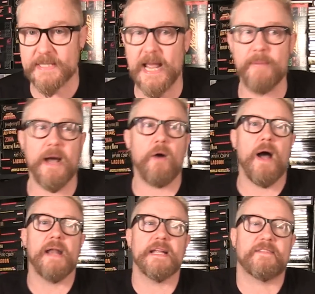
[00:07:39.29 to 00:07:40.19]
this game out,
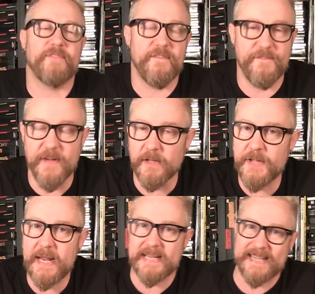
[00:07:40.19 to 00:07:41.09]
and it's fulfilled
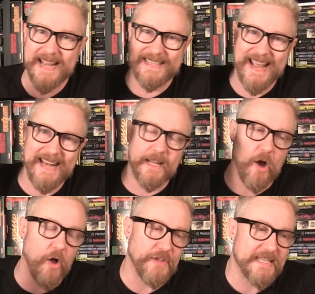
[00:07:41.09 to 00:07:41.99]
it. It's, it's hitting
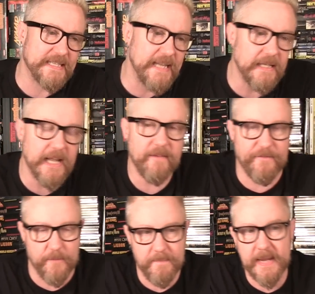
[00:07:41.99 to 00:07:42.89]
it on the ceiling
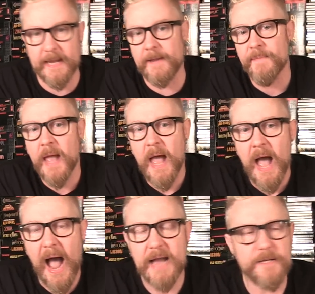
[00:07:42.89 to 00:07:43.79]
for me,
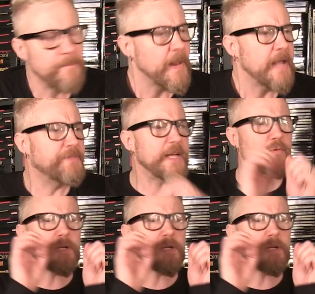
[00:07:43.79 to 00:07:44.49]
and this